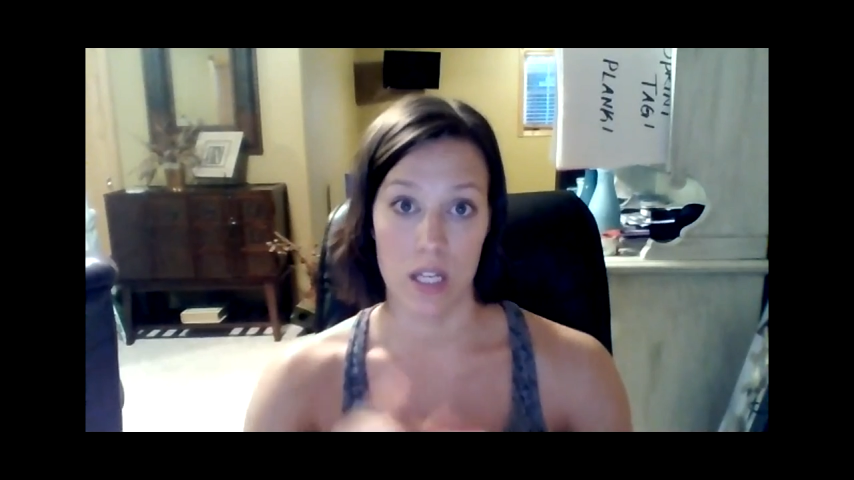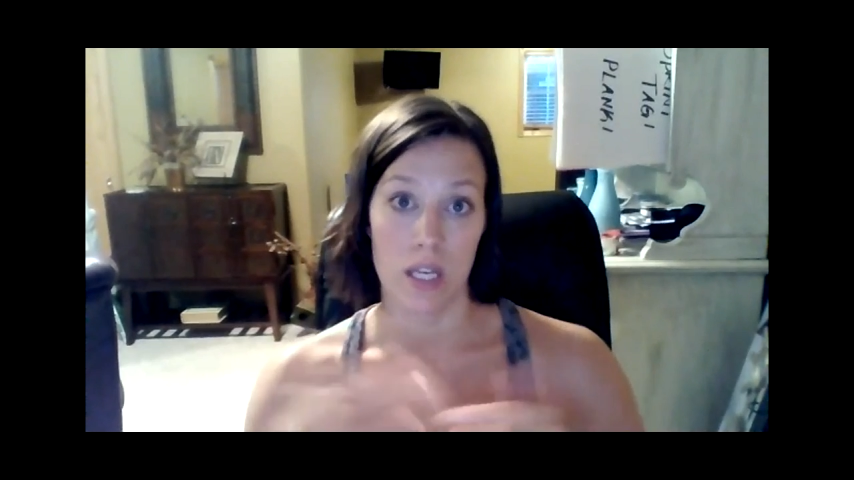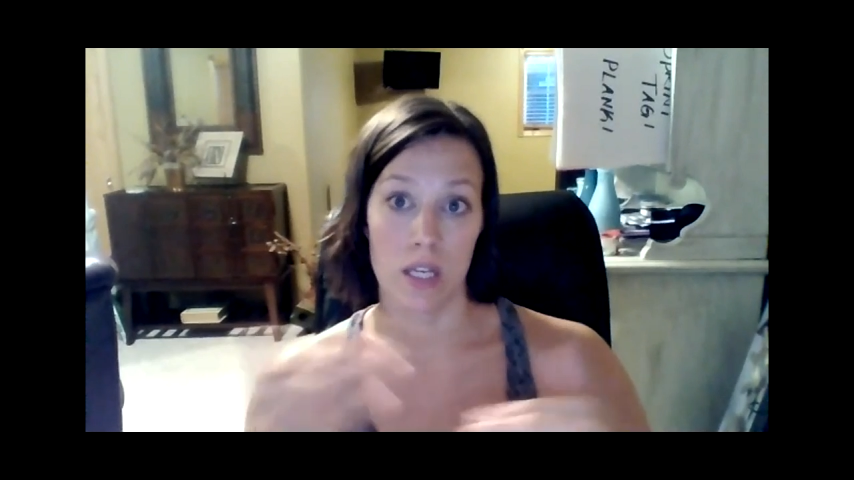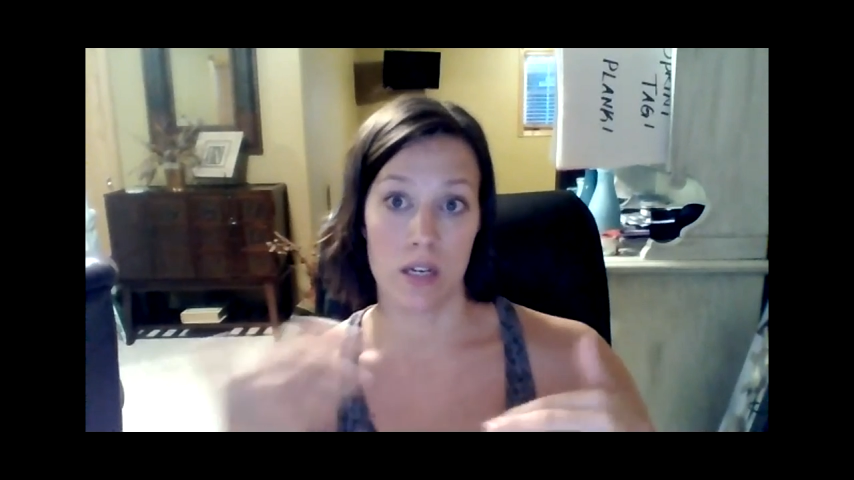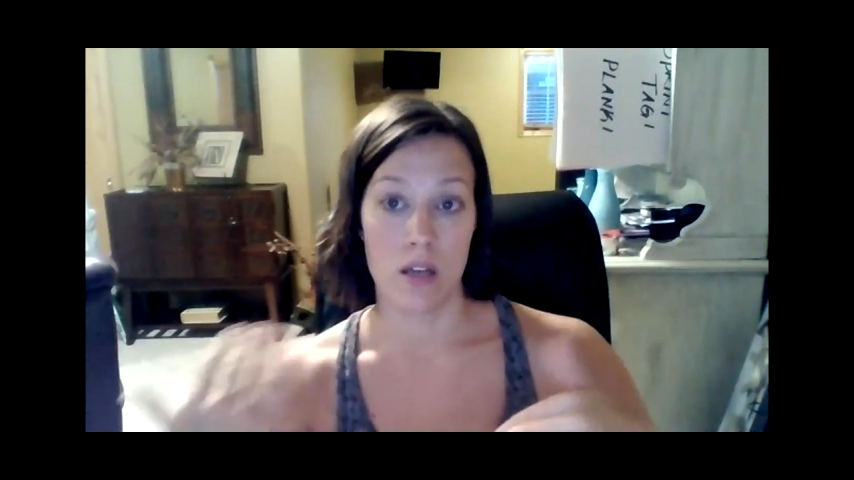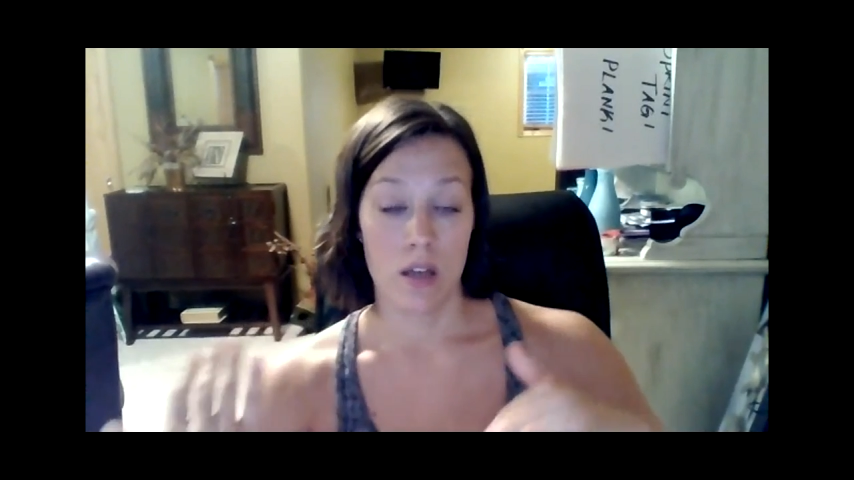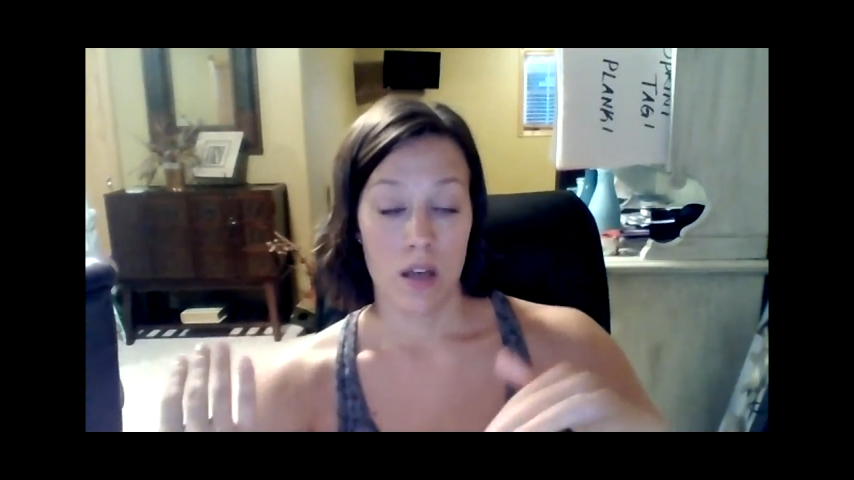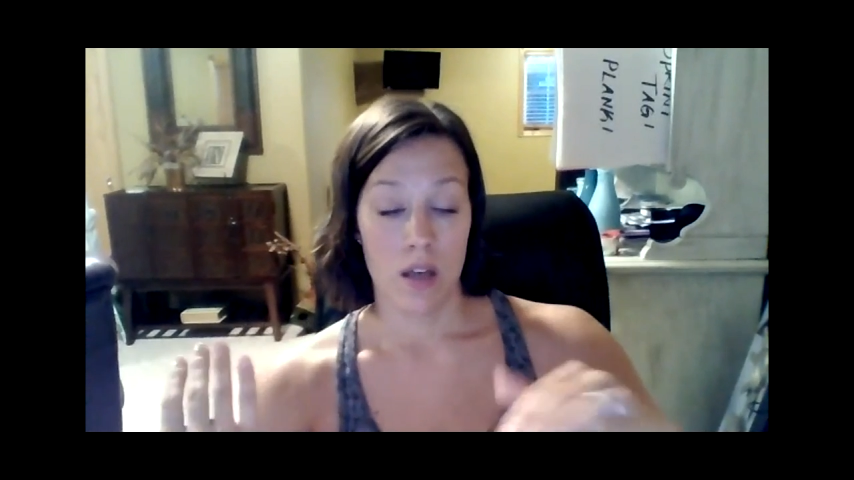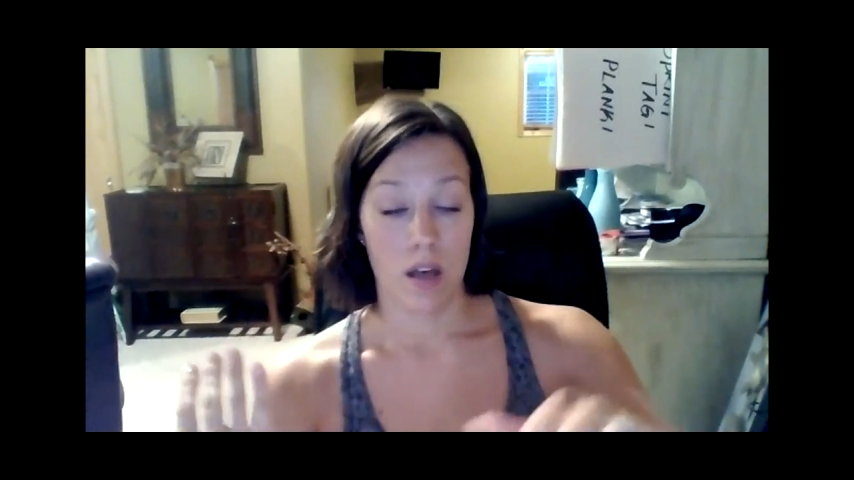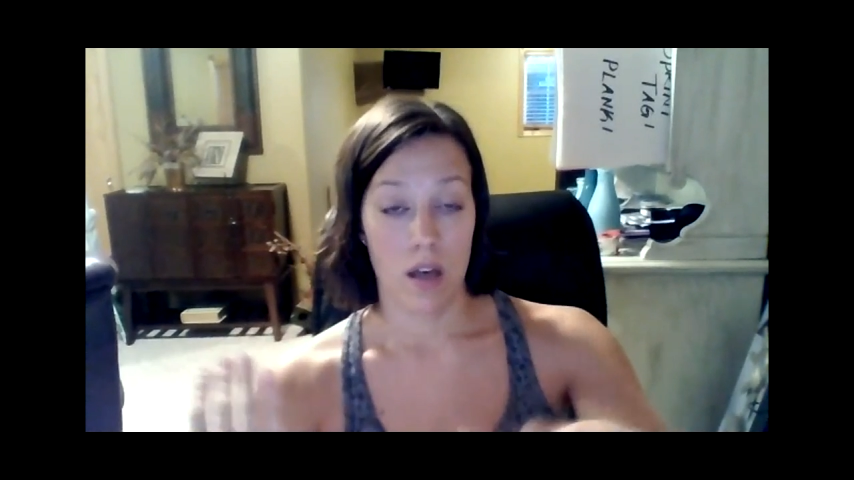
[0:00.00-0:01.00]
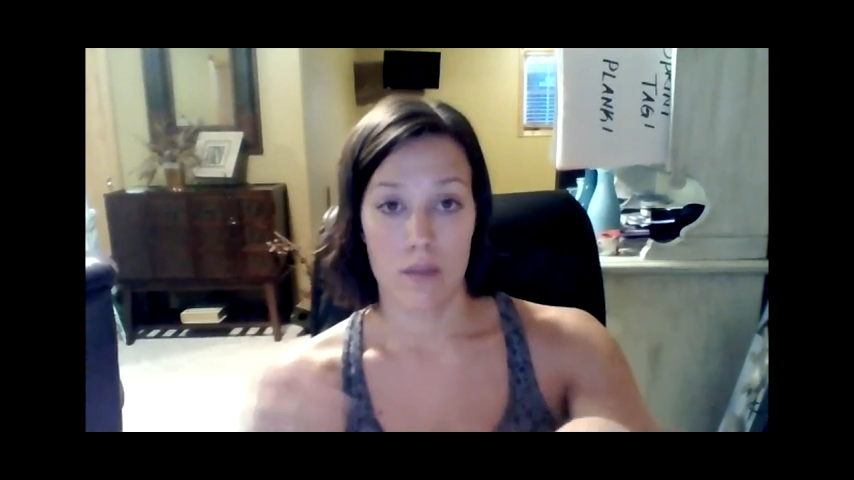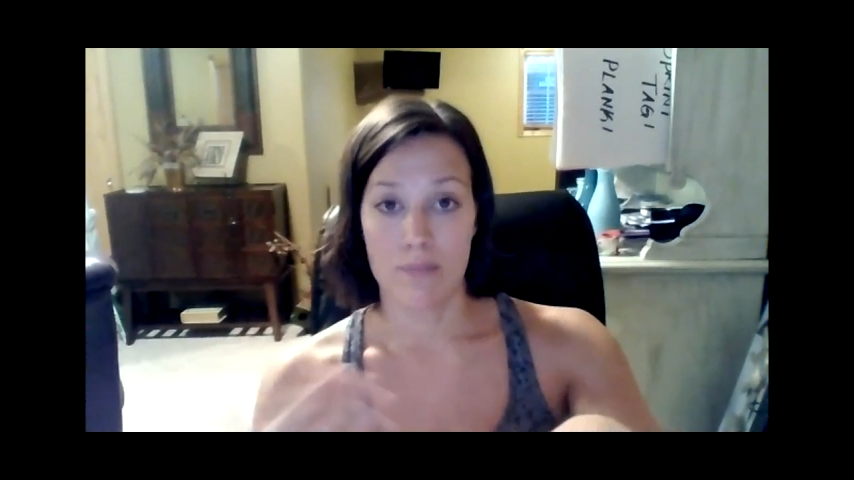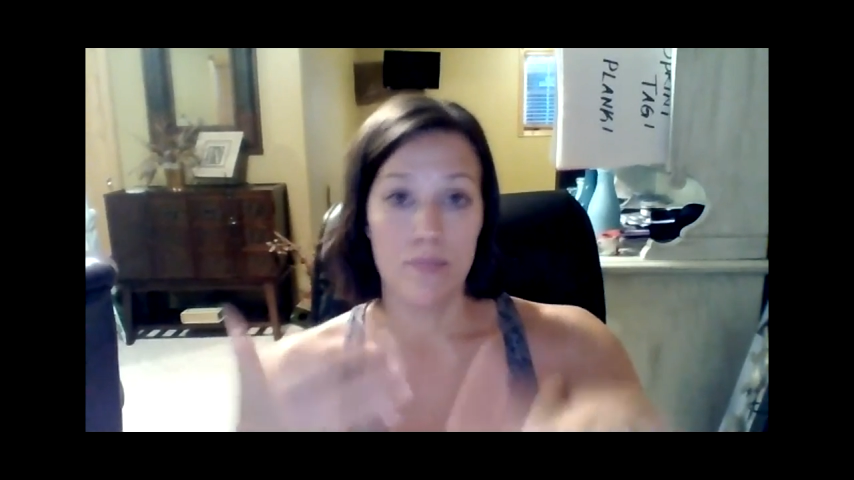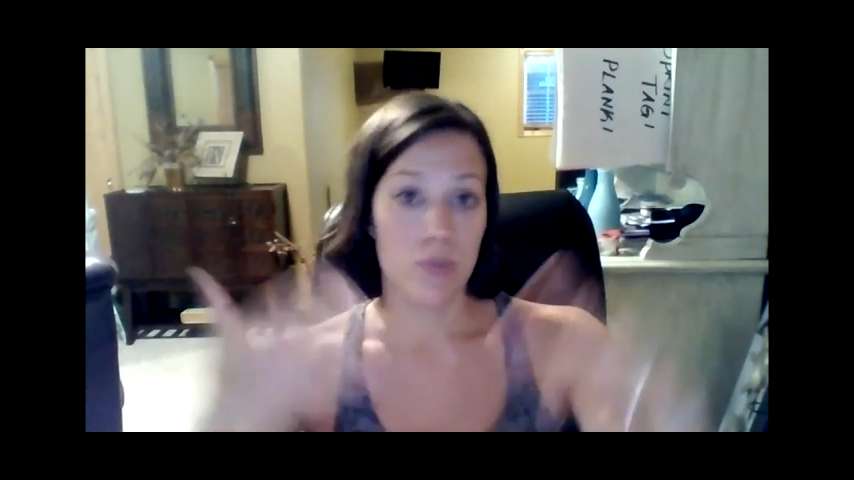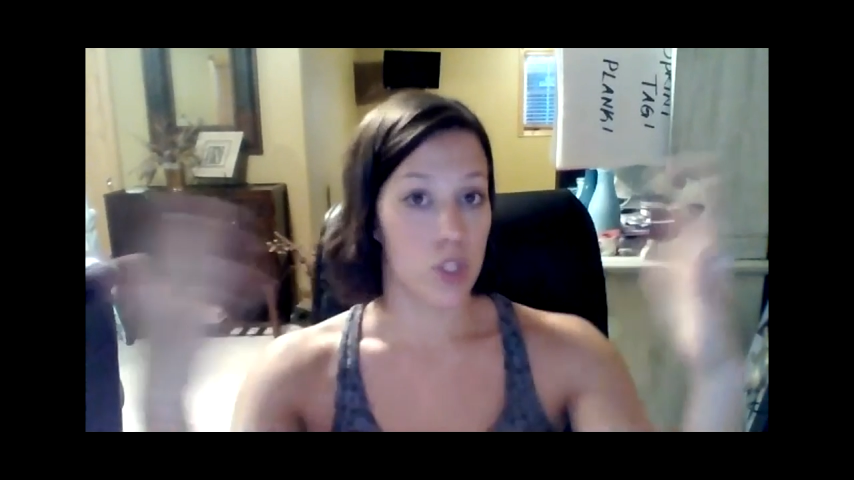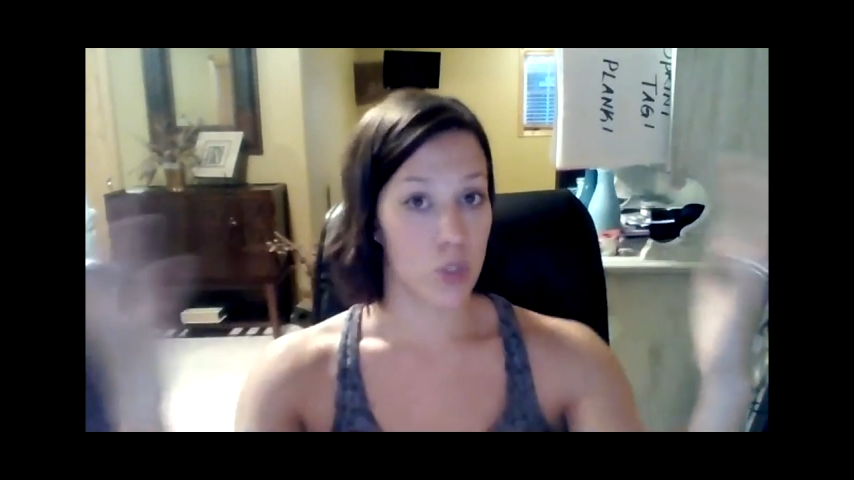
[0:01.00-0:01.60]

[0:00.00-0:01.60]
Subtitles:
in the